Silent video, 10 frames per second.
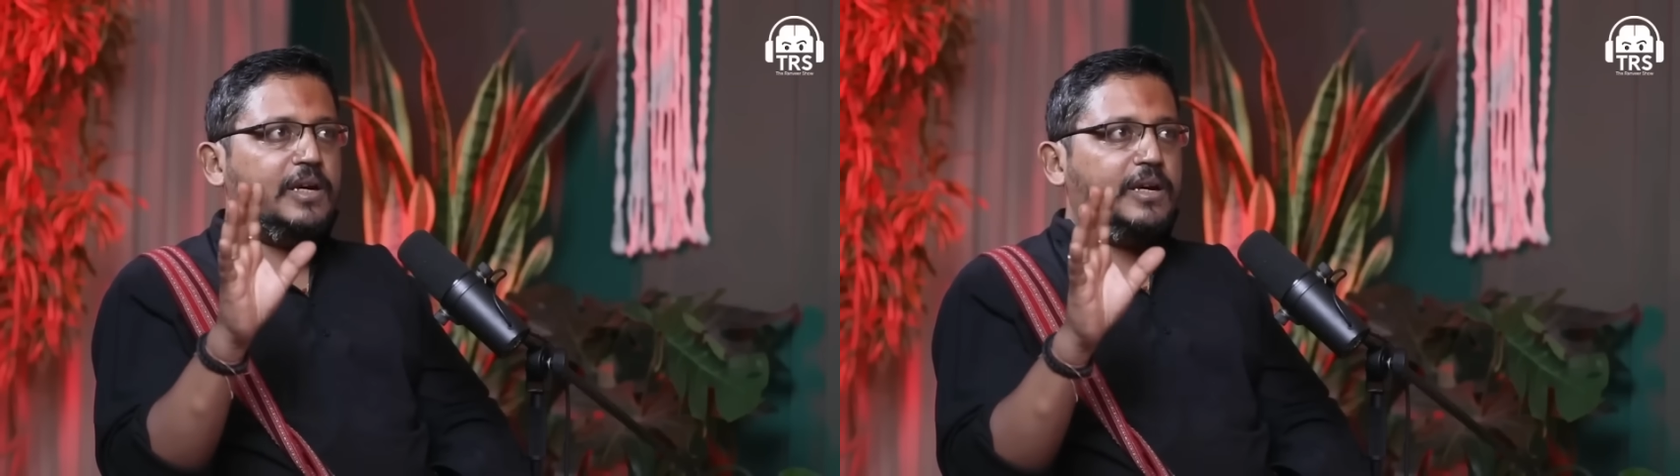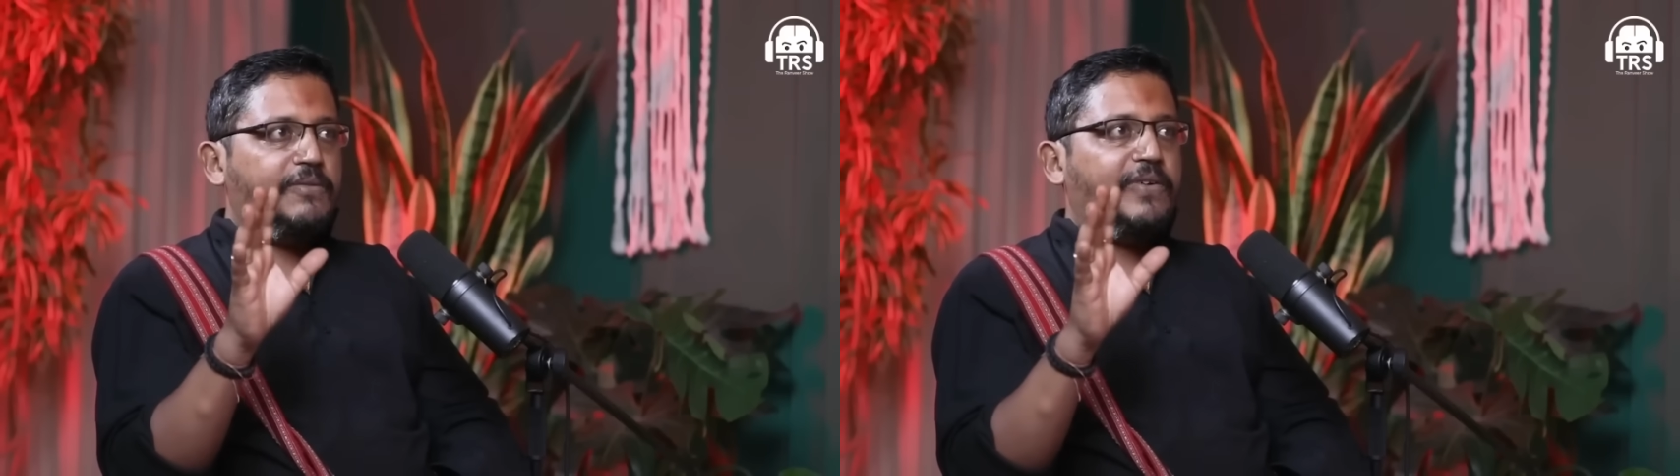
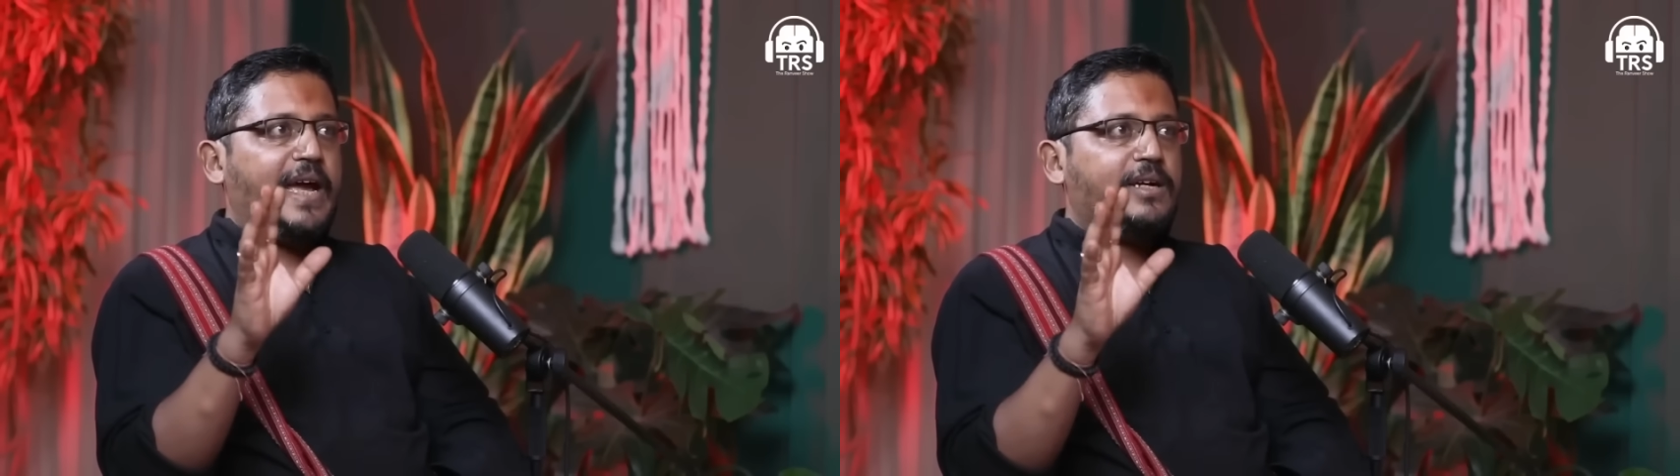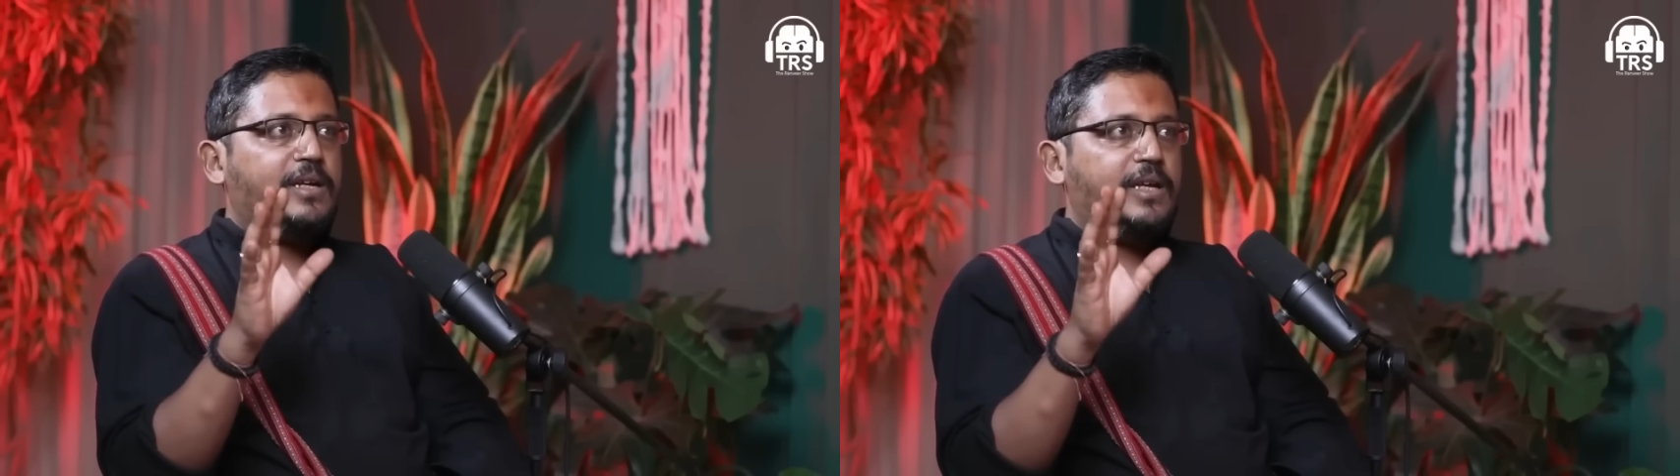In
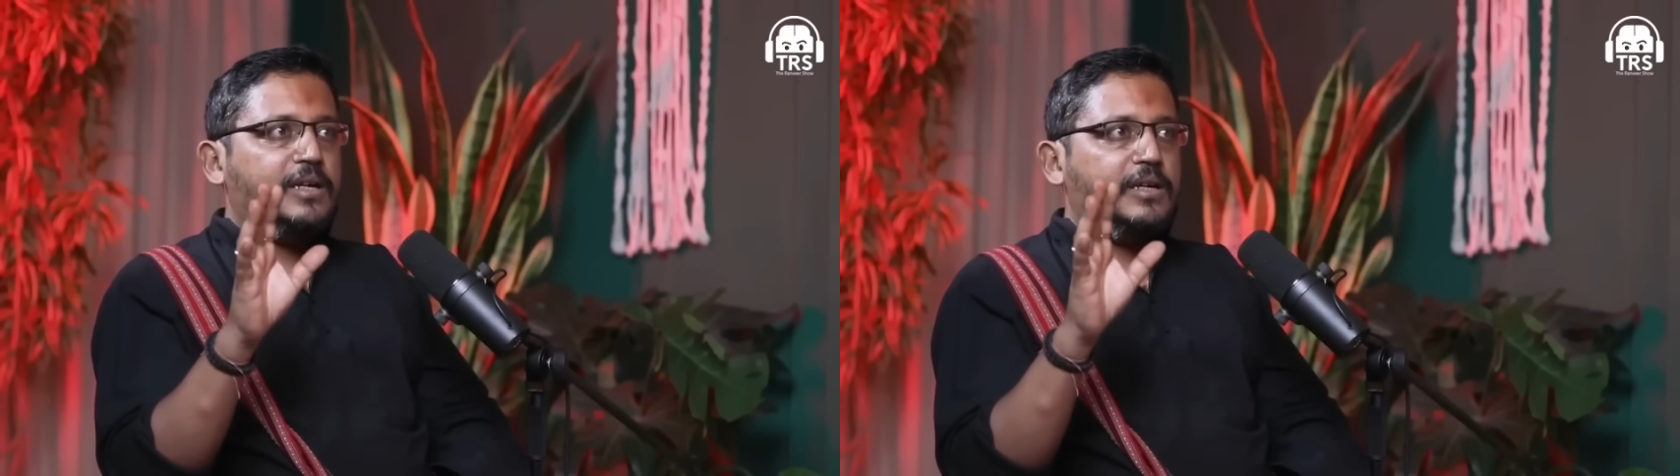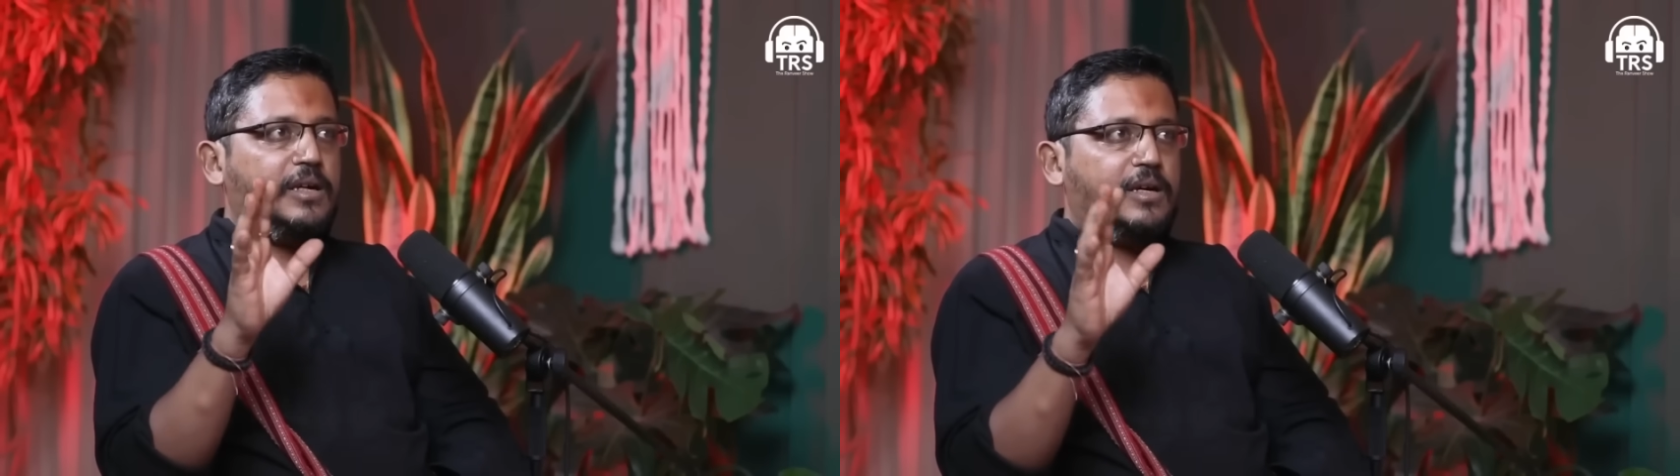fact,
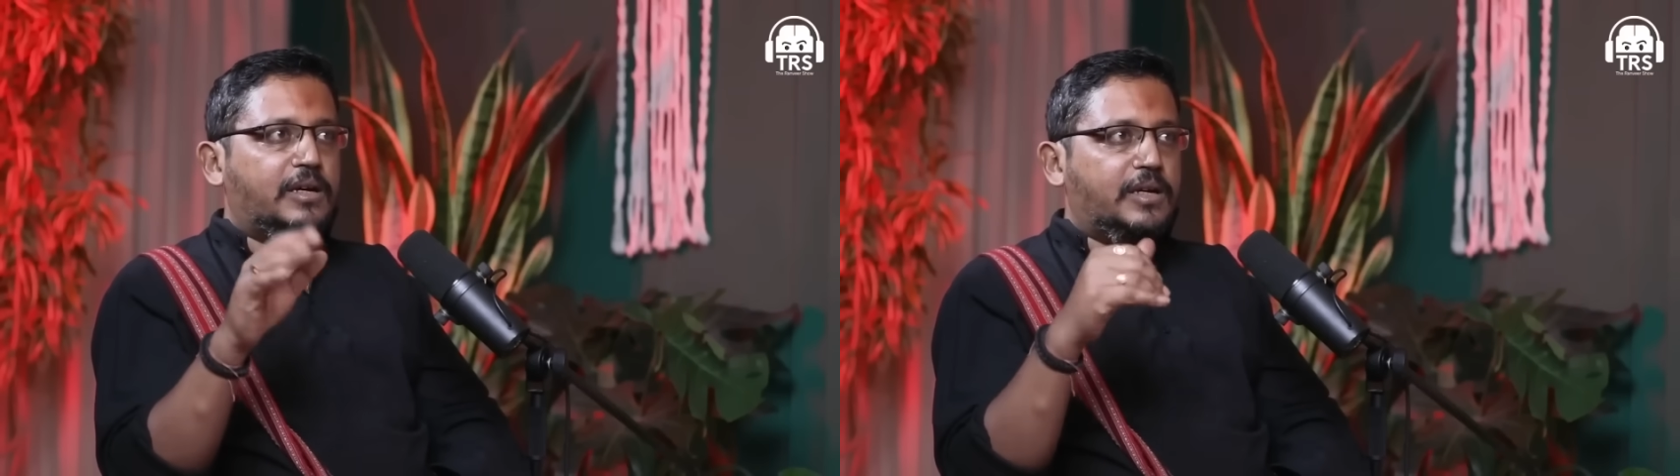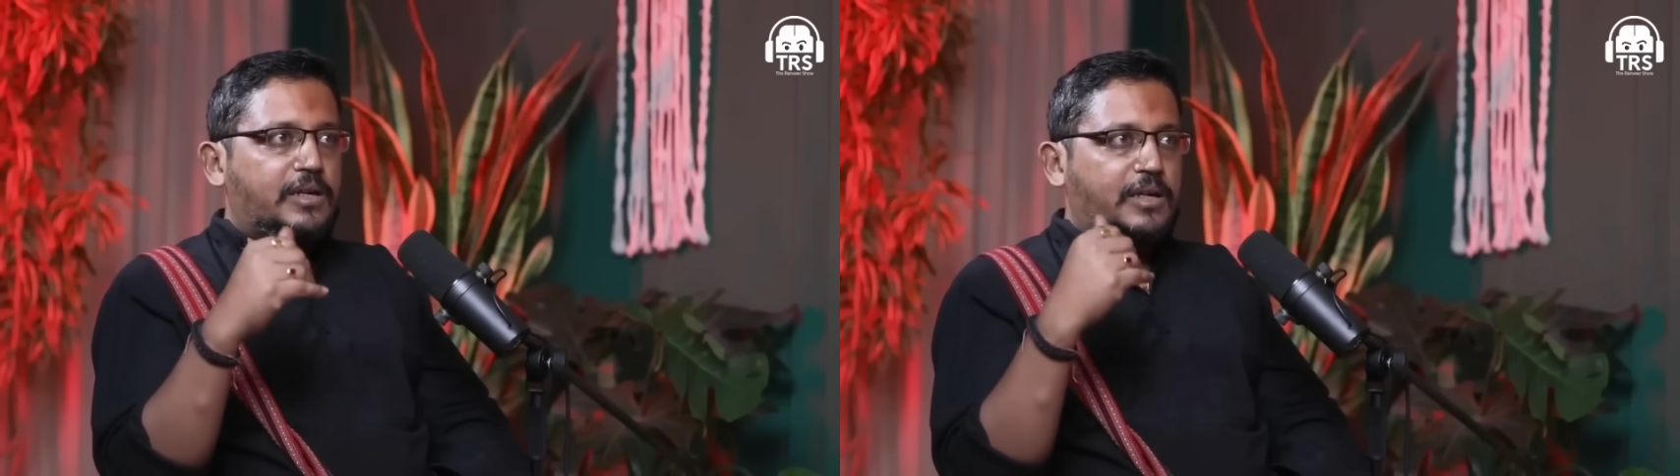in
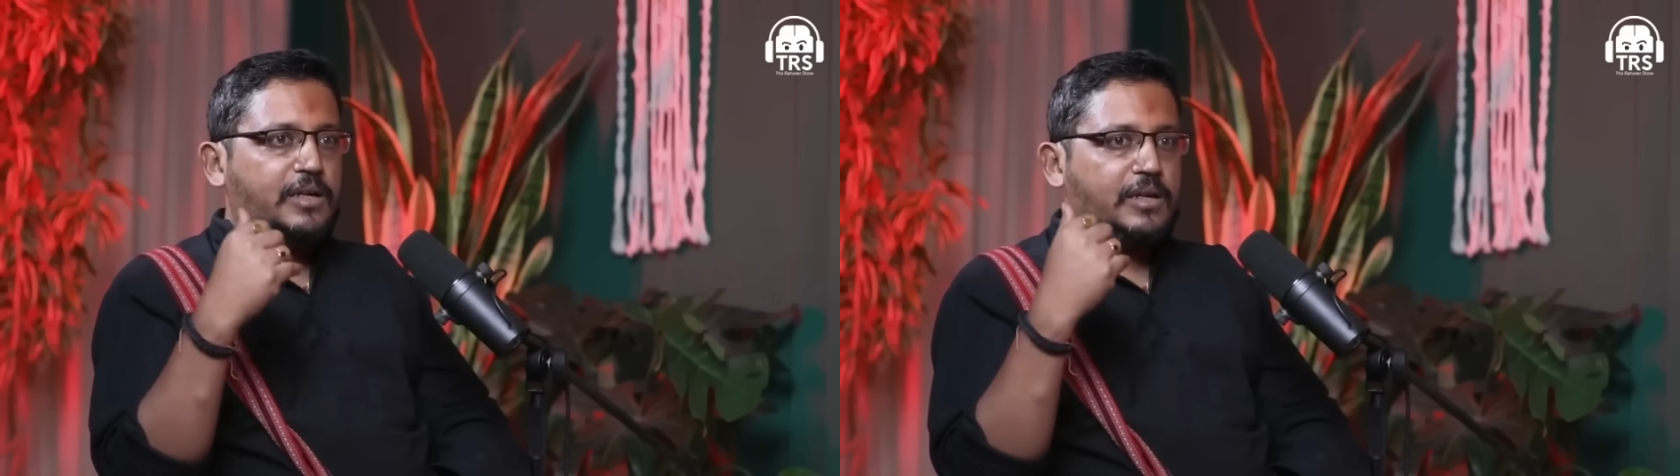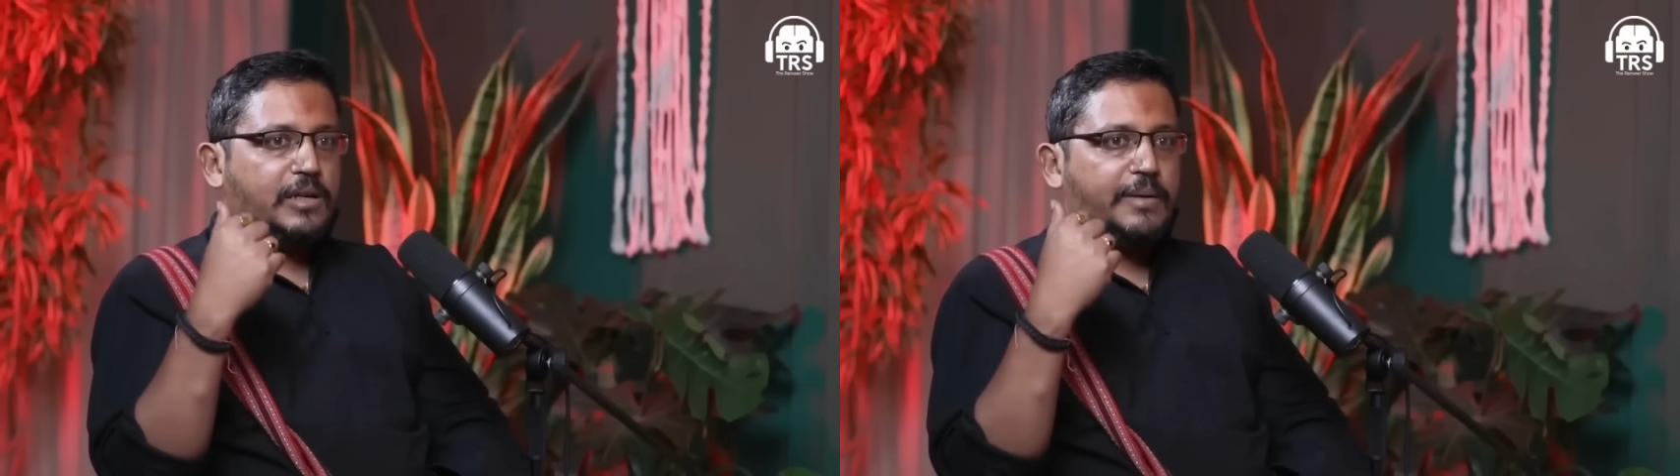
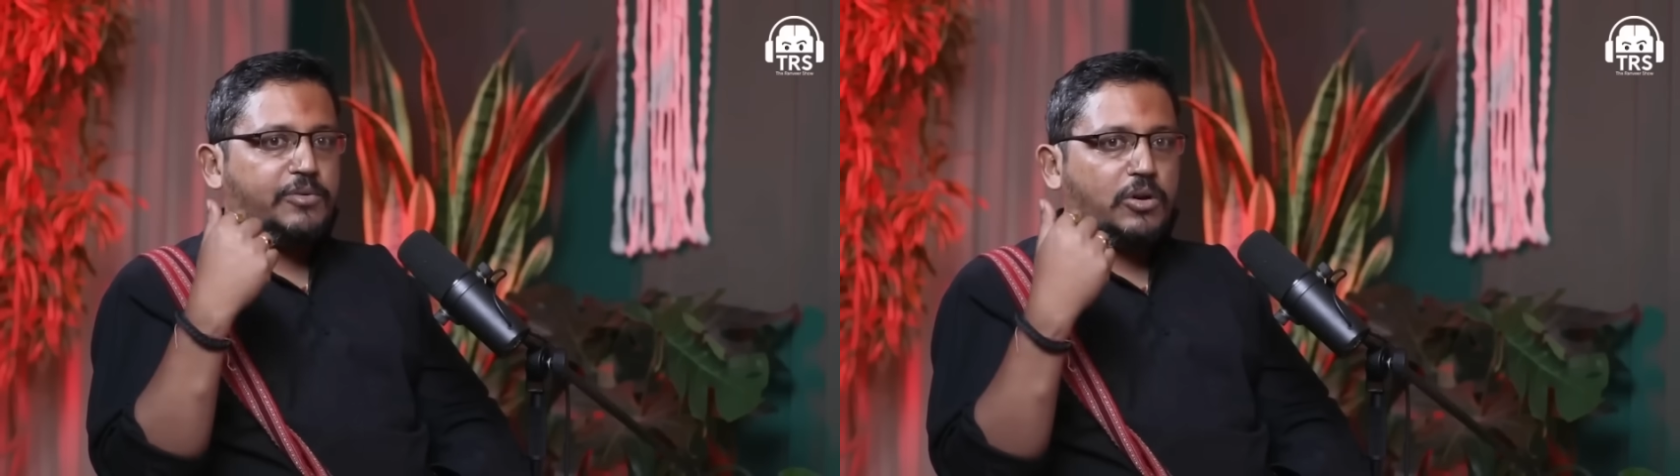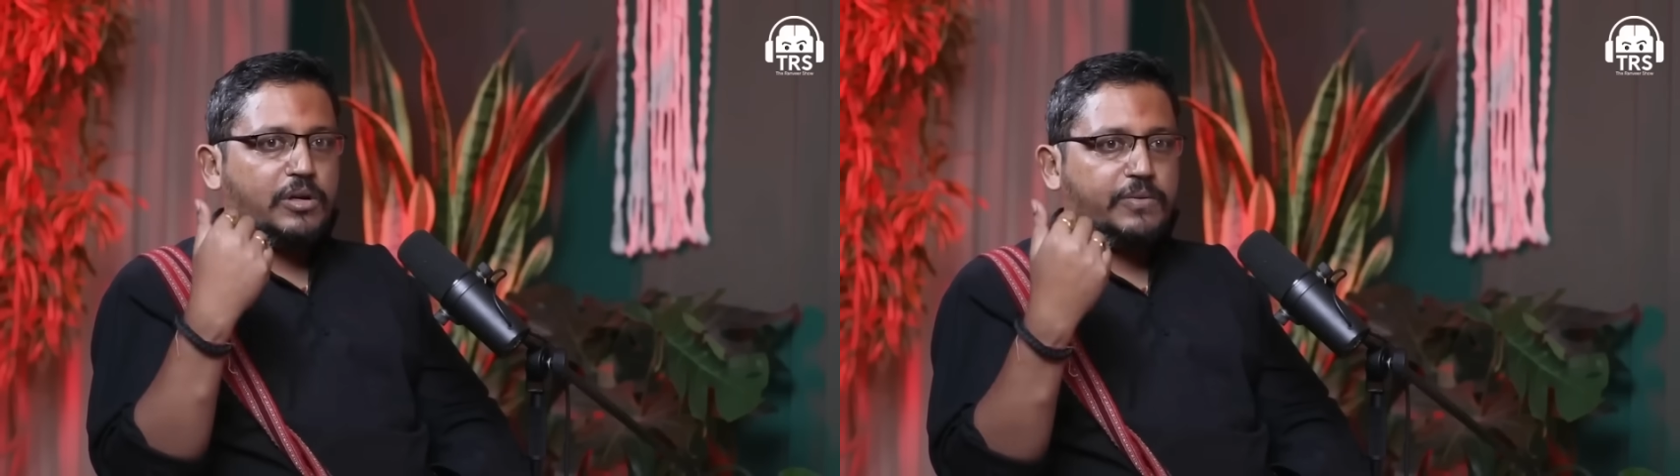I'm talking